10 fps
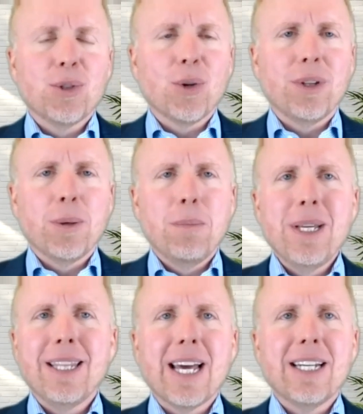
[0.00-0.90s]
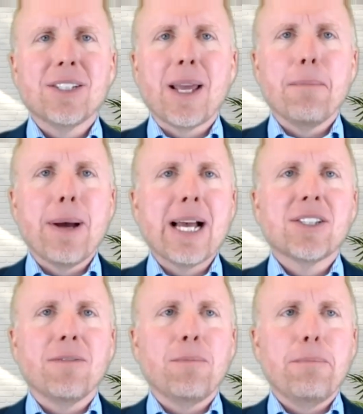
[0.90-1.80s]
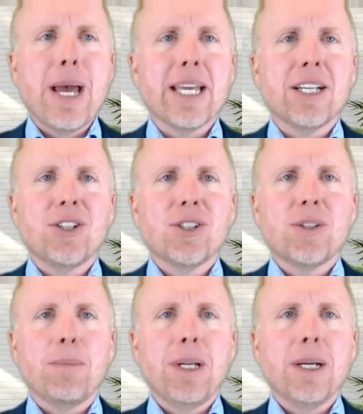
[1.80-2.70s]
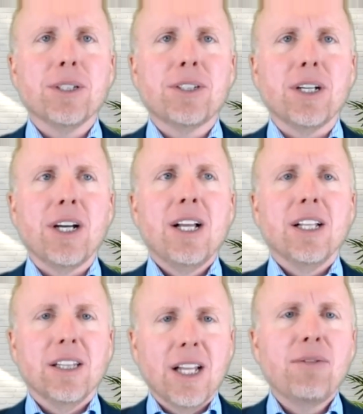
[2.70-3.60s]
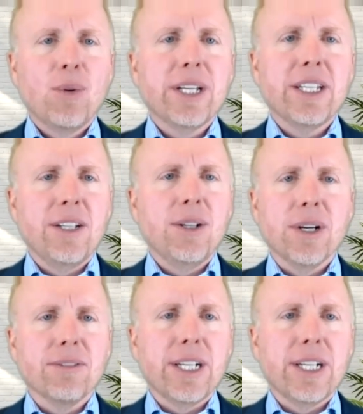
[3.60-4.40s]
So to me, that is a massive make just to be able to love what you do every